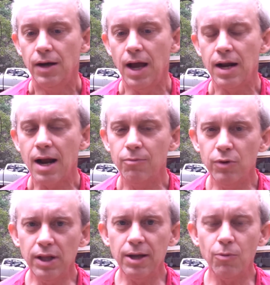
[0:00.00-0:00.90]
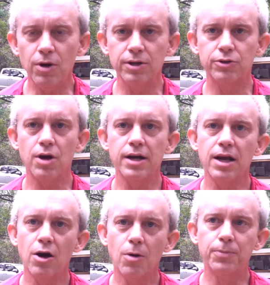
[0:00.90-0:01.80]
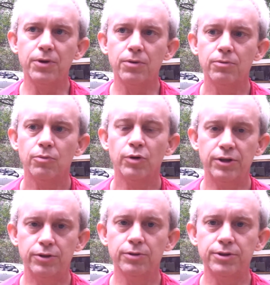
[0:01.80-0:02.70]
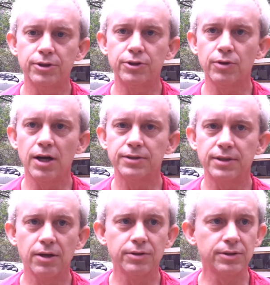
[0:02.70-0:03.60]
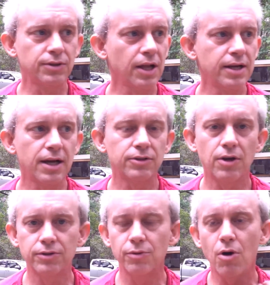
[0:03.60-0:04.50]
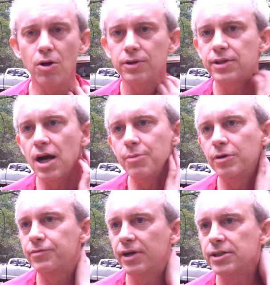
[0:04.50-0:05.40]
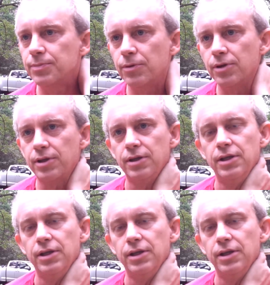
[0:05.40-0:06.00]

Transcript: And I really want to try to help you reduce the stress. There's this lady I talk to all the time on Facebook.